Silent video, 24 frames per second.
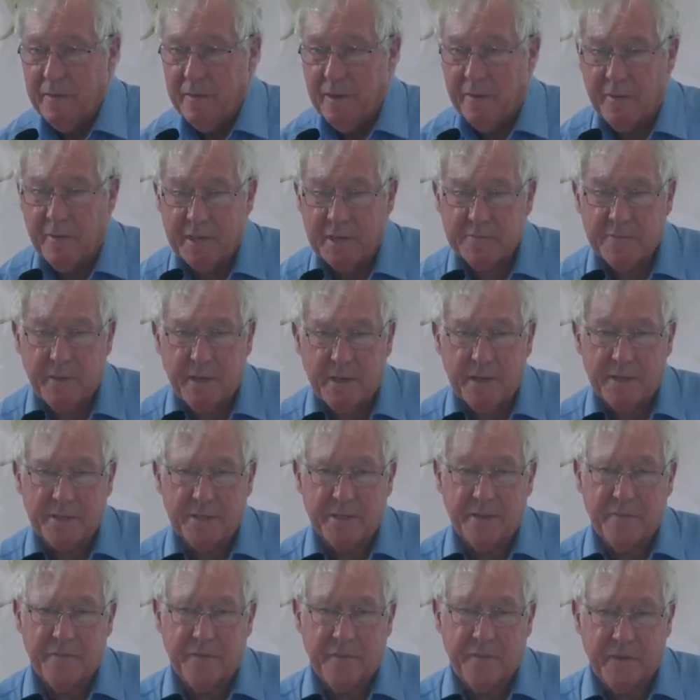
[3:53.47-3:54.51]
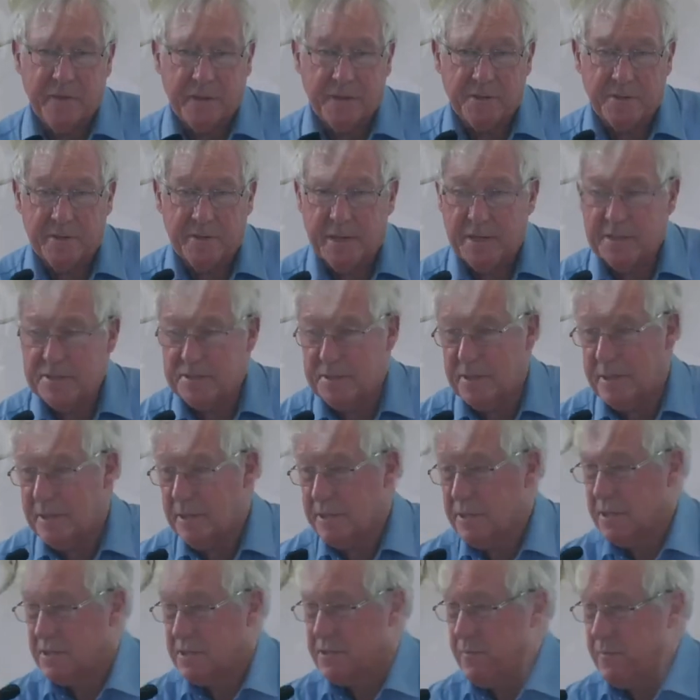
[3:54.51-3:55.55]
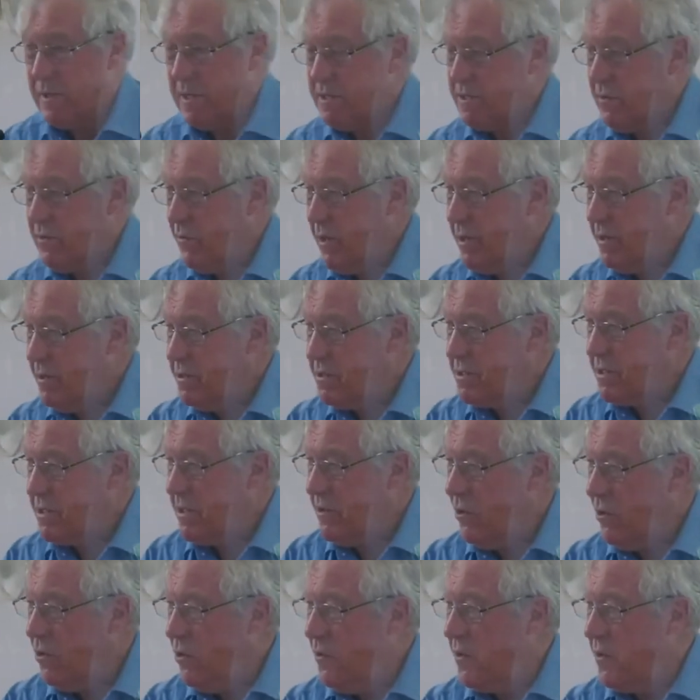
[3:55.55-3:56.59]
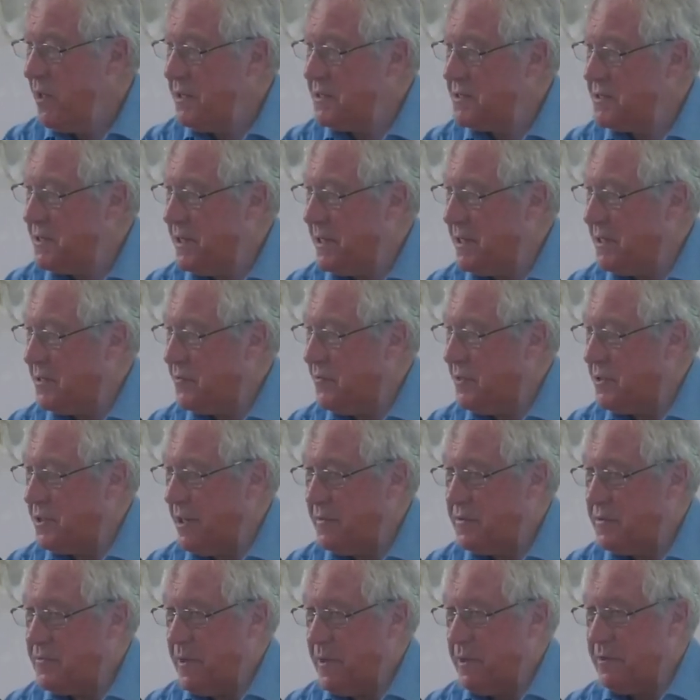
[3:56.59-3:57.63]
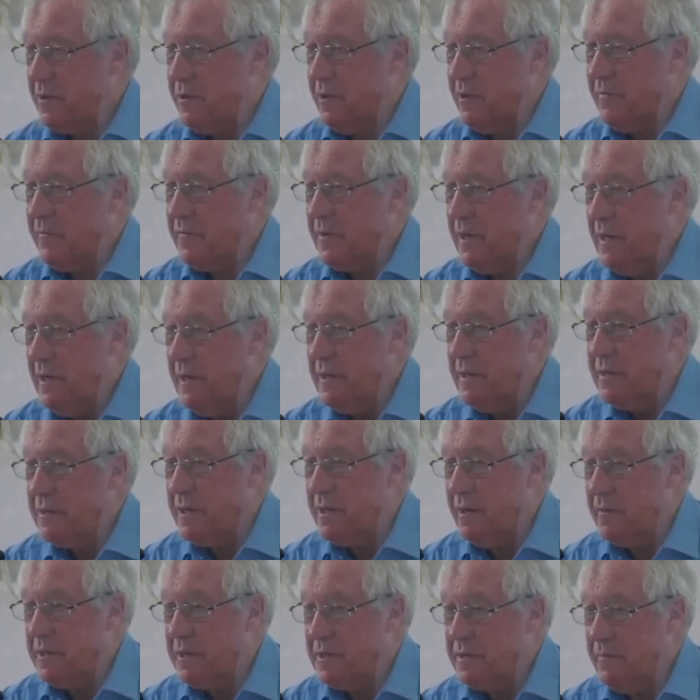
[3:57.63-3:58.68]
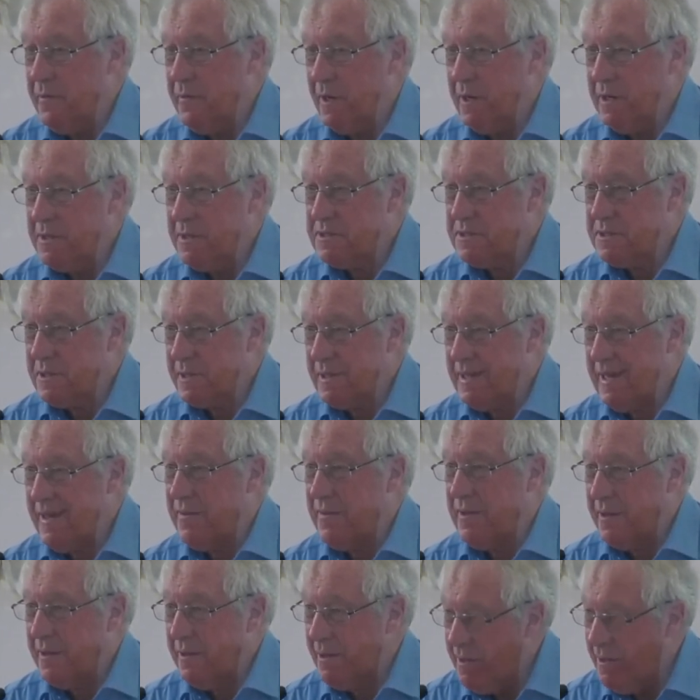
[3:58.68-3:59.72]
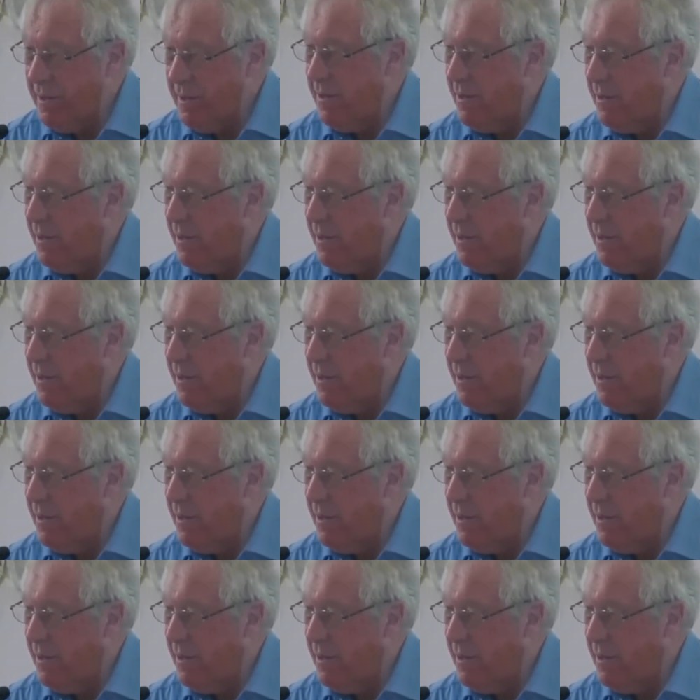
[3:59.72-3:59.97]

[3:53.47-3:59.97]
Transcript: The other explanation of the fig tree is that it just means that when you see all these things which I've spoken of coming to pass together